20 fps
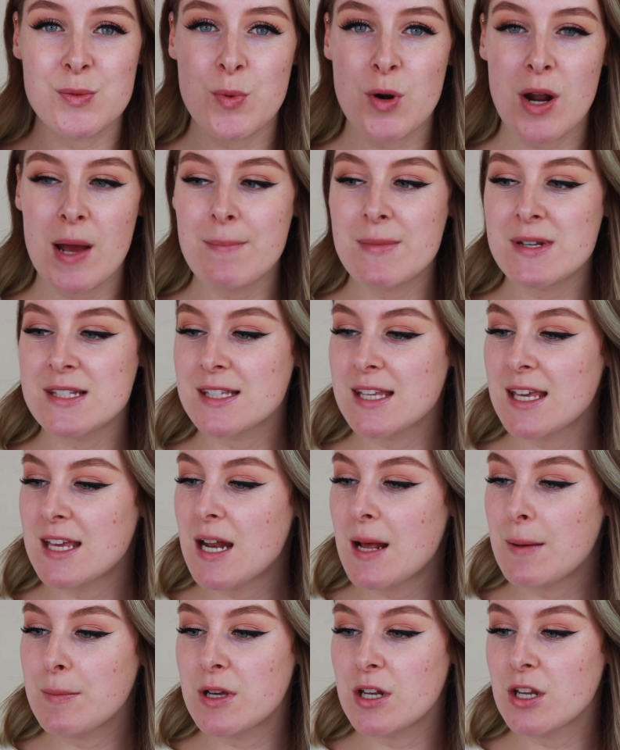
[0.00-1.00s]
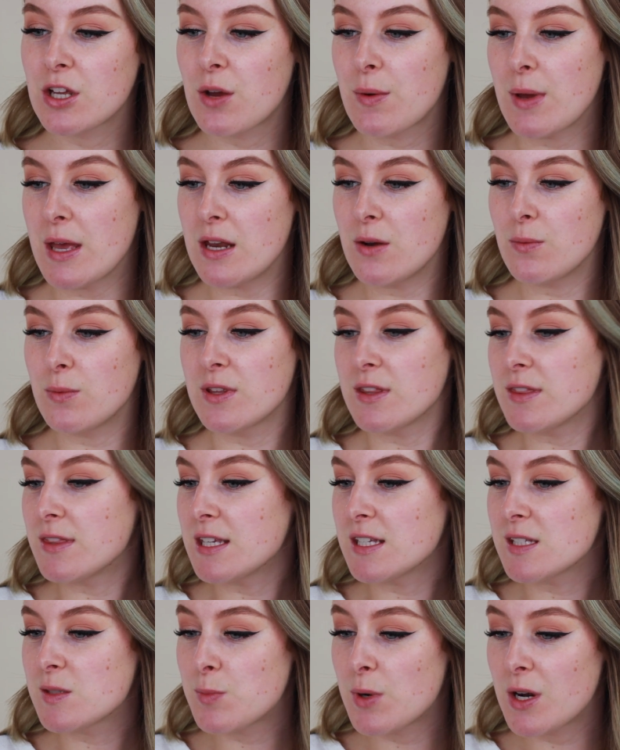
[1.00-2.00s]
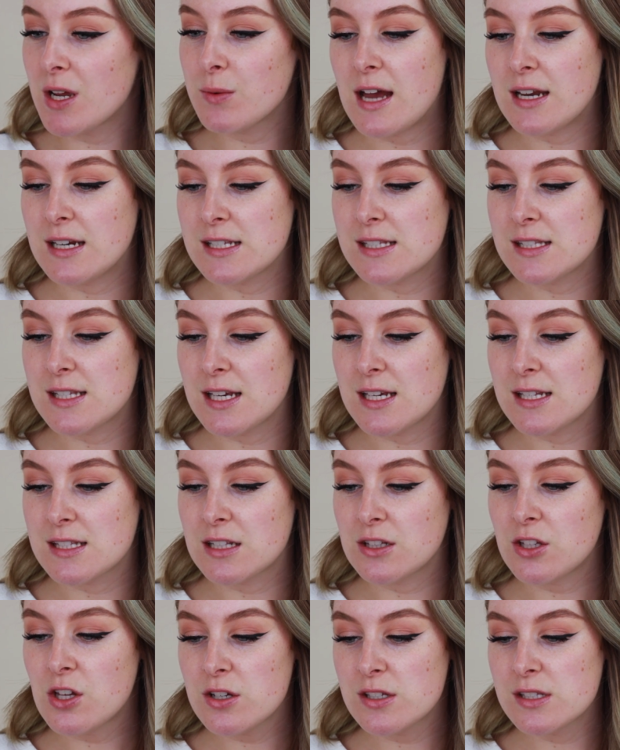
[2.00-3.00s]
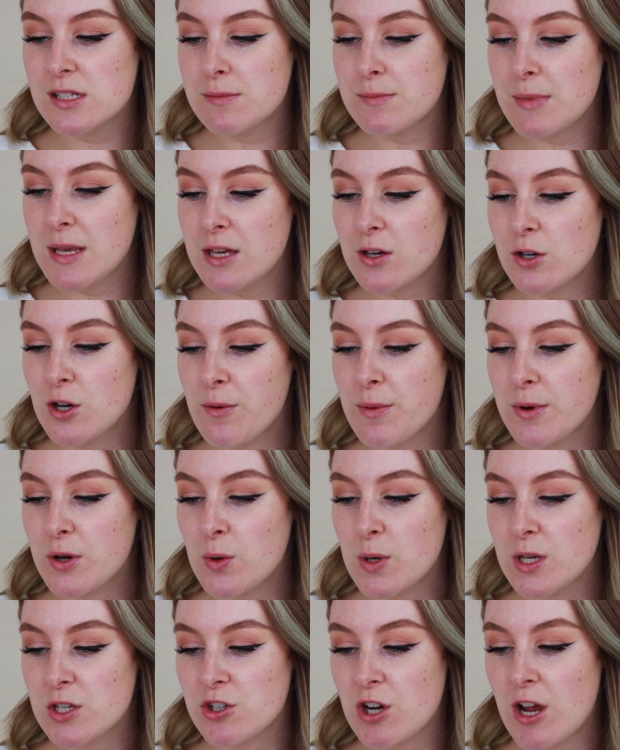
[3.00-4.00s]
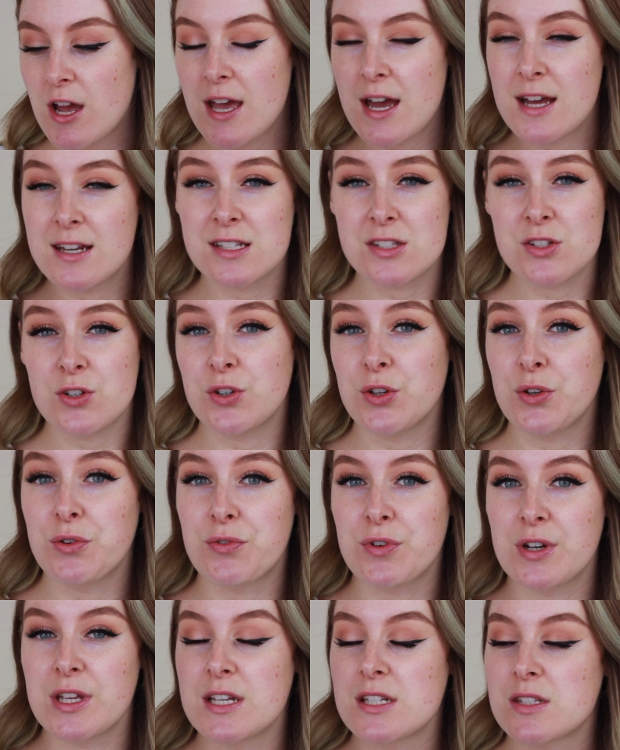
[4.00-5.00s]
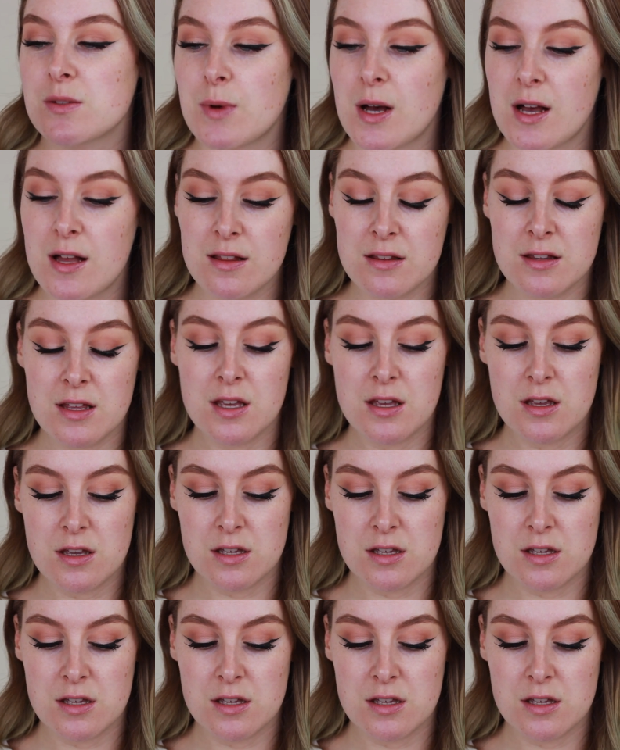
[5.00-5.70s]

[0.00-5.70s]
To prime my skin, I'm going to go in with the spray, and it says Luxe in Makeup, Quick Dry, and it's oil free as well.